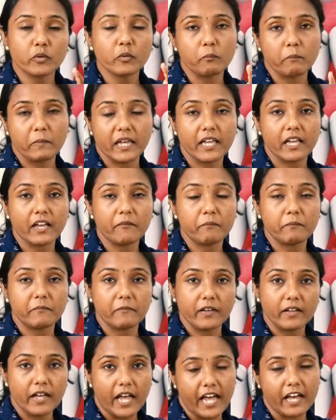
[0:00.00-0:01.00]
you may
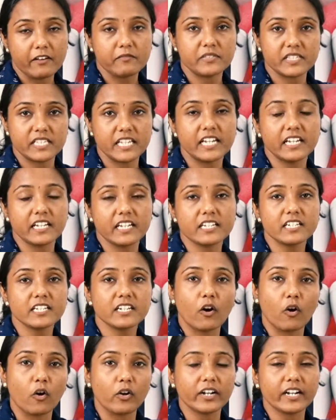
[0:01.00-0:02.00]
have seen it
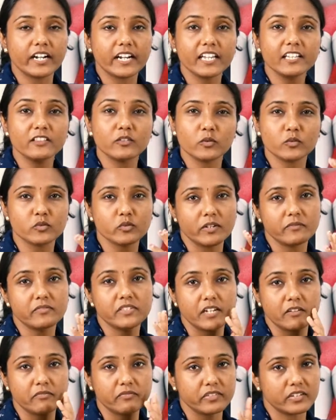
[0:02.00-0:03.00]
already, those who have
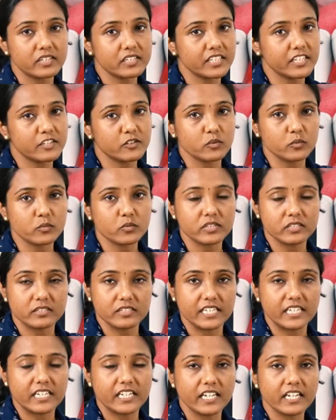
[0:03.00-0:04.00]
suffered the tooth
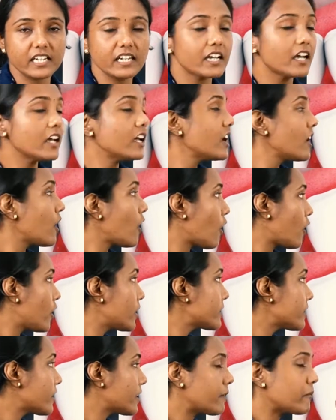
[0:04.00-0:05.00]
decay,
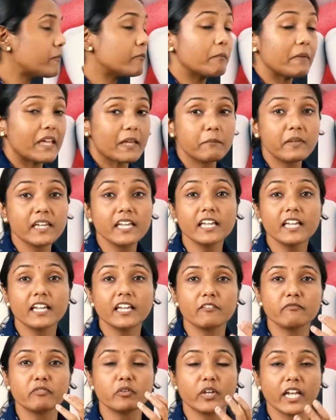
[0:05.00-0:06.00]
or maybe
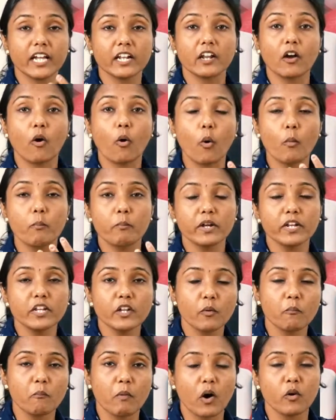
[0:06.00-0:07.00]
if you can open
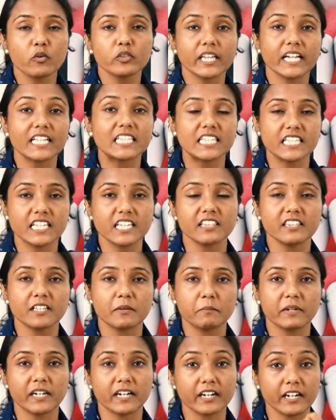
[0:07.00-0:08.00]
your mouth and see in
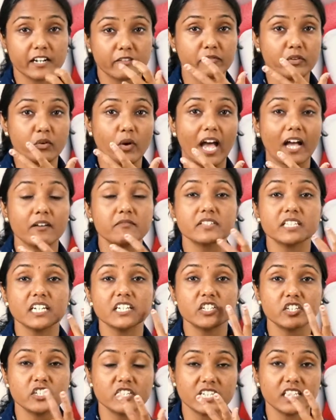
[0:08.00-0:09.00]
the mirror if you have
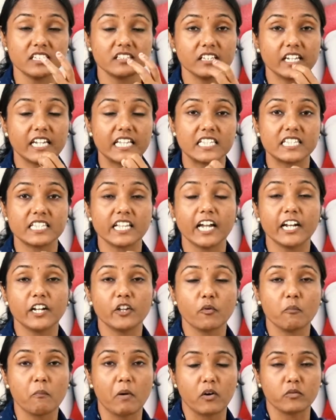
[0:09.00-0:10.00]
such teeth inside
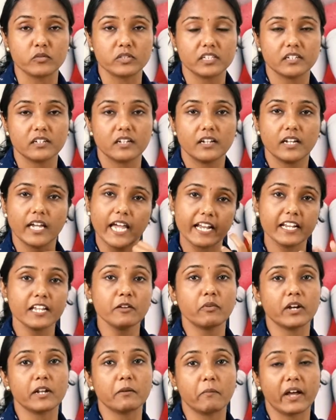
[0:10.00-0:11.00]
your mouth.
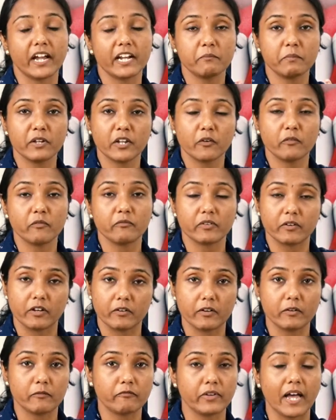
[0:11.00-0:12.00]
Anyone, might be
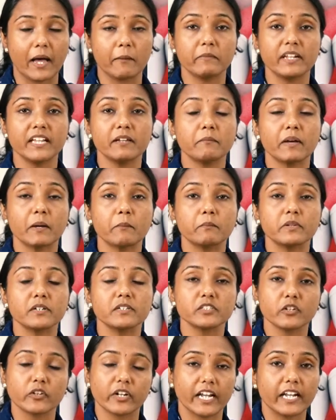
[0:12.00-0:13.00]
your family
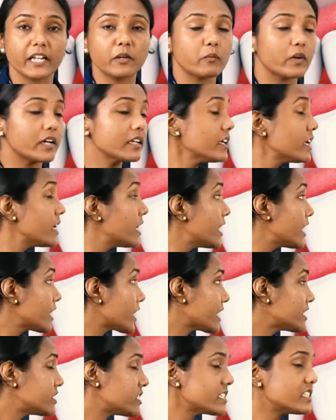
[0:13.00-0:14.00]
members or anyone,
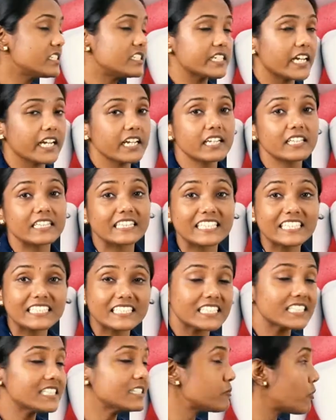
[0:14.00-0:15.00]
can just check.
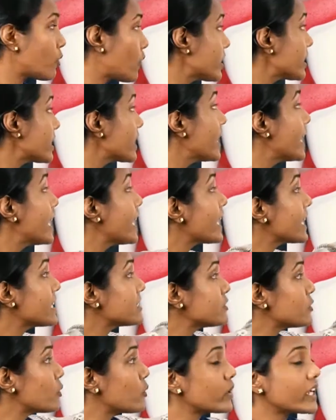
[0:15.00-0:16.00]
This is what
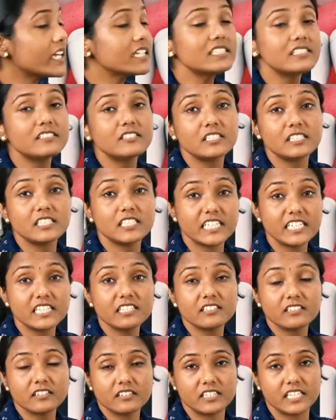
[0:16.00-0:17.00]
is known as
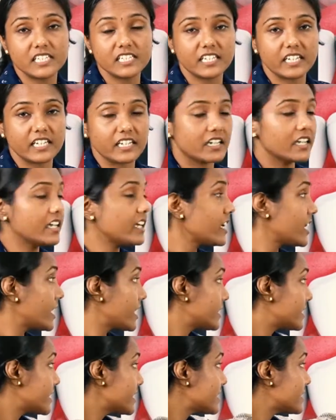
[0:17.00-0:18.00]
teeth decay.
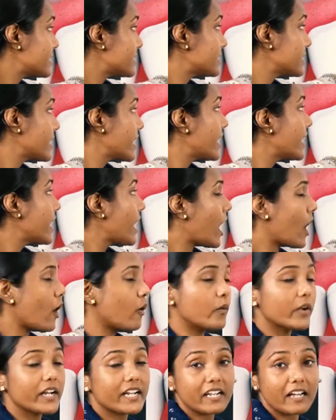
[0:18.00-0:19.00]
This
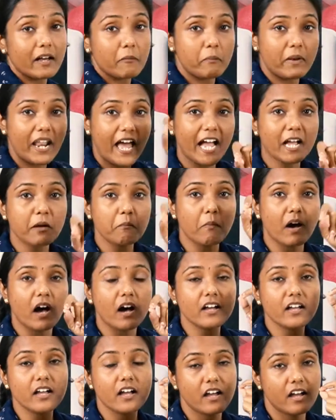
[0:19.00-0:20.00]
how it, a black
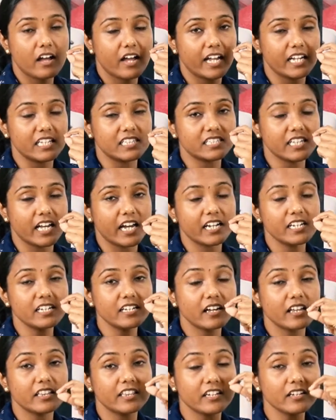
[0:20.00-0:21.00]
mark
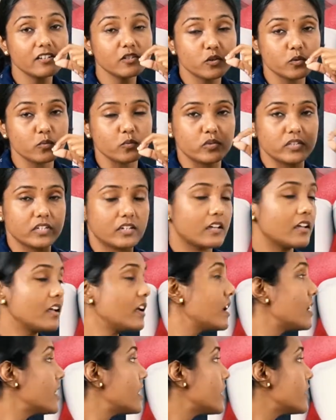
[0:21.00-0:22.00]
inside the tooth.
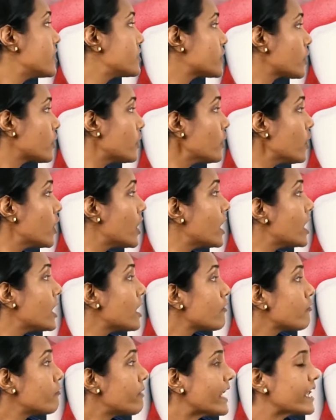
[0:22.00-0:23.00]
So
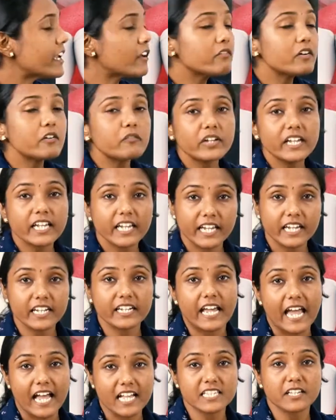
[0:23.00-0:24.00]
whenever we
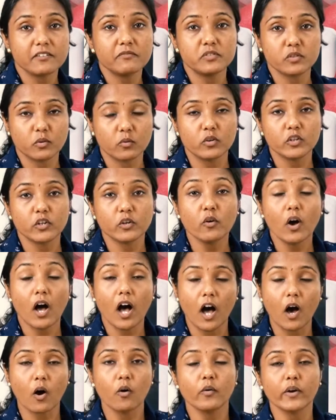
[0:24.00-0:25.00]
eat, as I've told you,
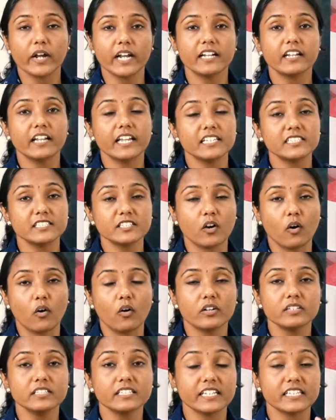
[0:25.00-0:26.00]
how it is
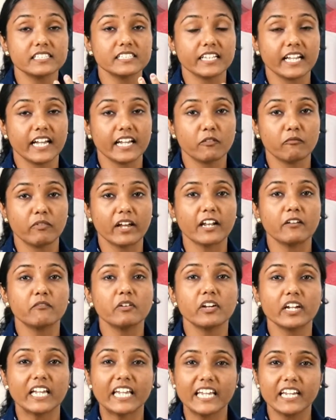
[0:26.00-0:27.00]
caused is like
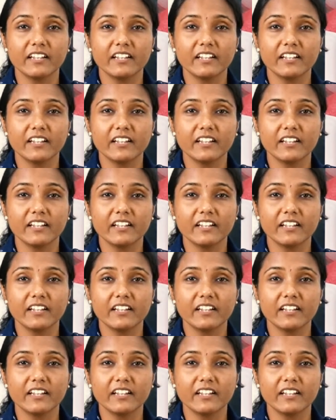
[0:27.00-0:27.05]
whenever